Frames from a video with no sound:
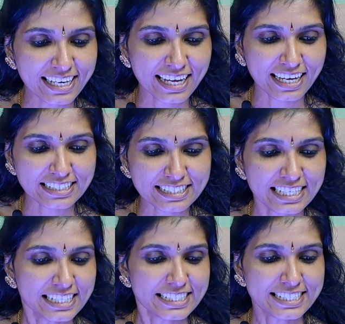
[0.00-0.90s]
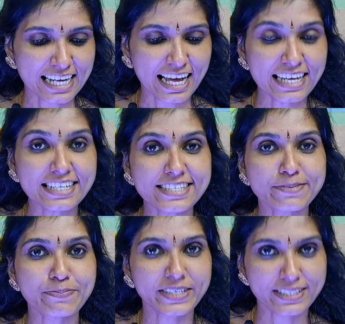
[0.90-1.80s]
a night,
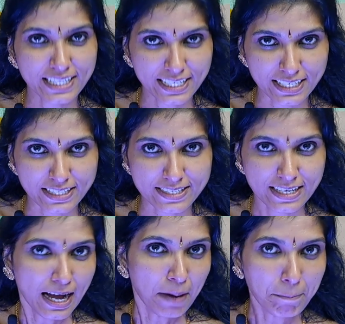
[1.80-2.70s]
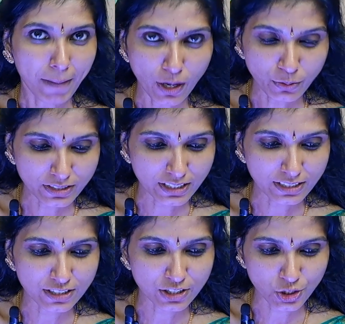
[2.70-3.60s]
Troilus methinks
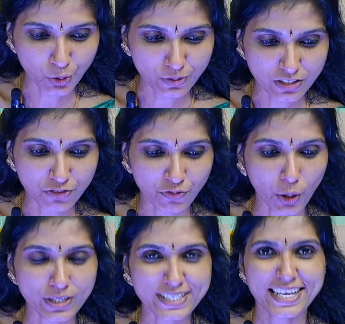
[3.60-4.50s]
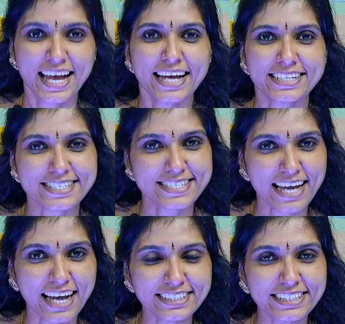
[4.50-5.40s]
mounted the Trojan walls and
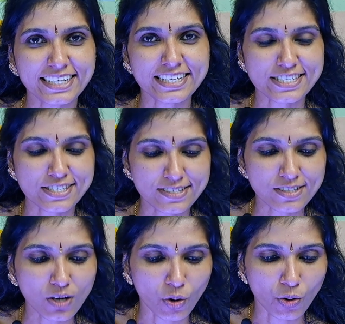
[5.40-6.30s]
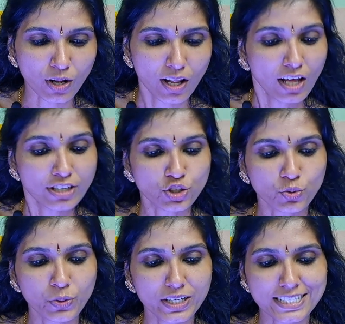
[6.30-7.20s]
sighed his soul
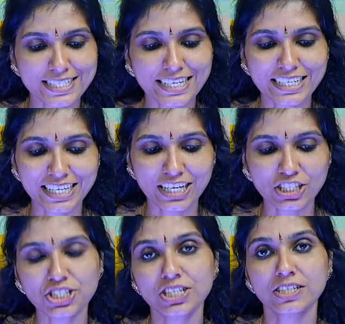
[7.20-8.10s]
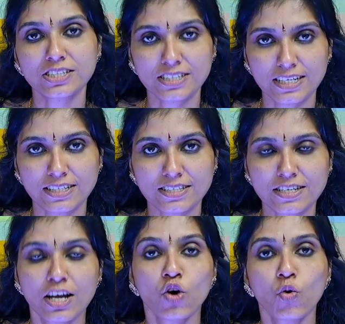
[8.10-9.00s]
towards the Grecian
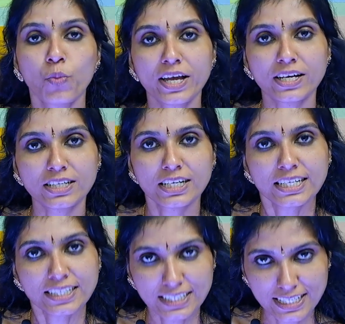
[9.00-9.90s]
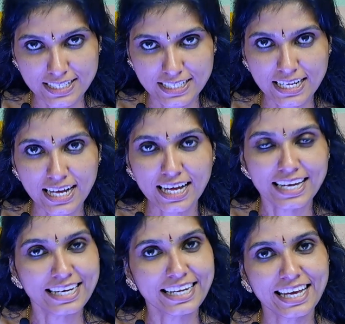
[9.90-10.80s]
tents where
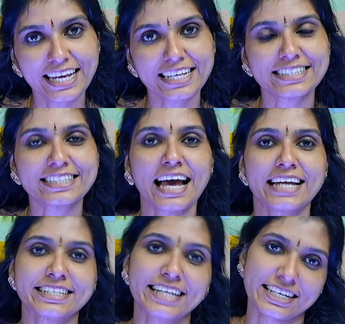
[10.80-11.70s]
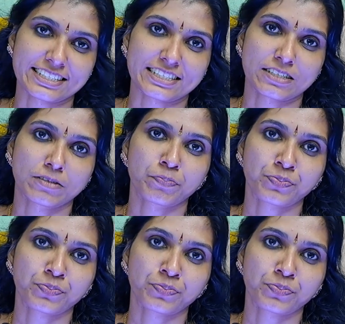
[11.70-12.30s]
Cressida lay that night.